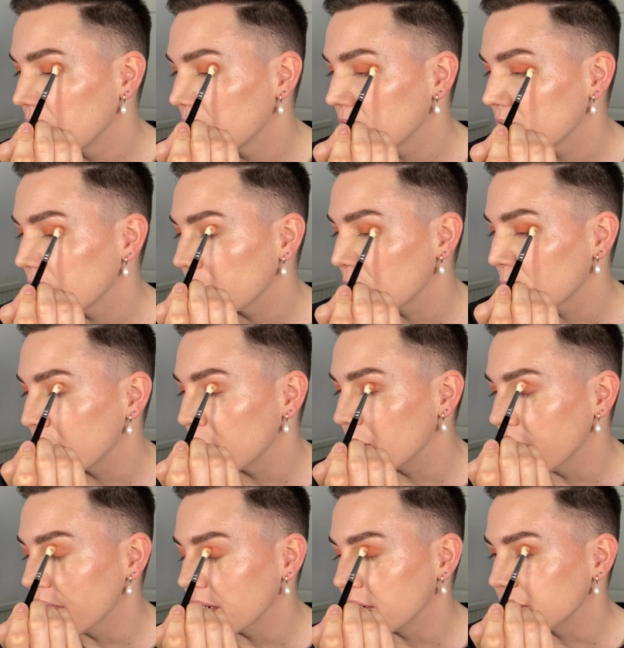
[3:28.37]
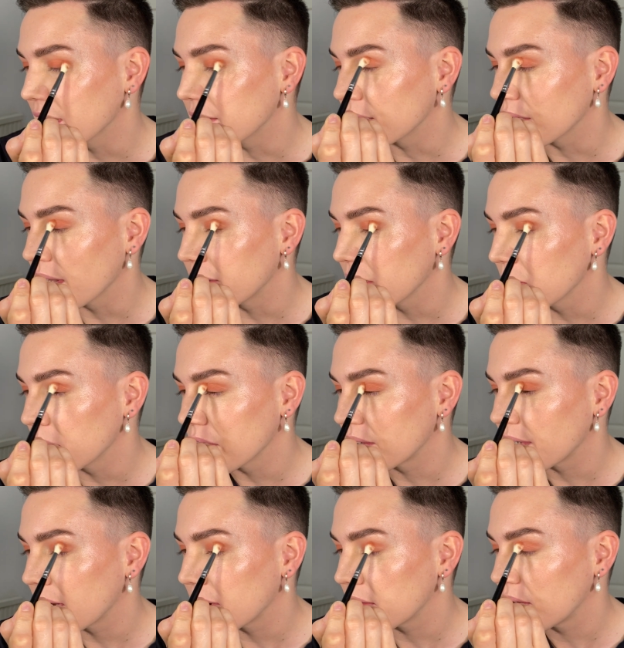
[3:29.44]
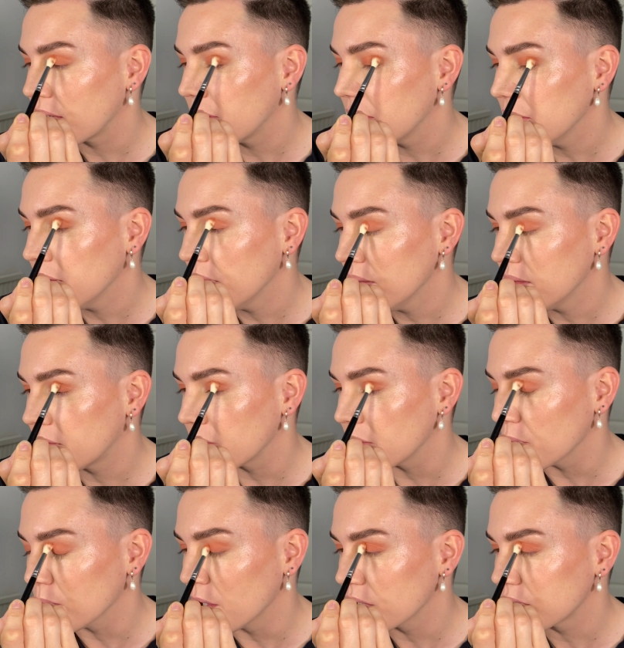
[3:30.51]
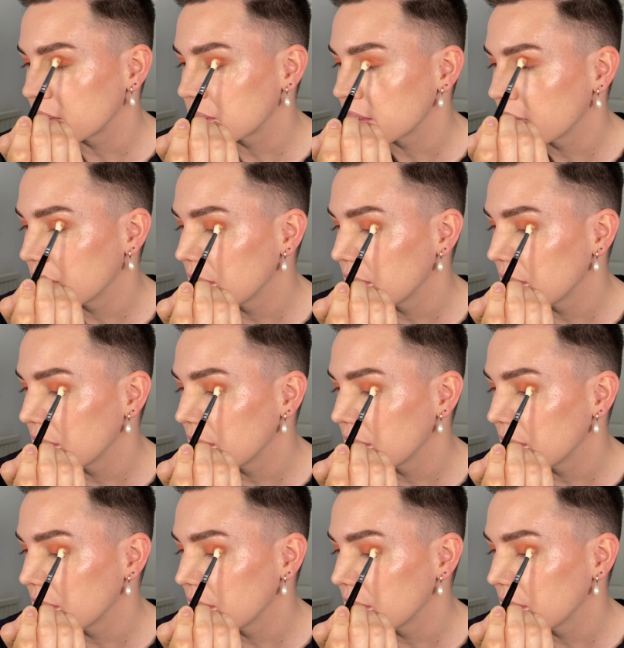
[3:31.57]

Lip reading: I want to be really gentle. I don't want to take too much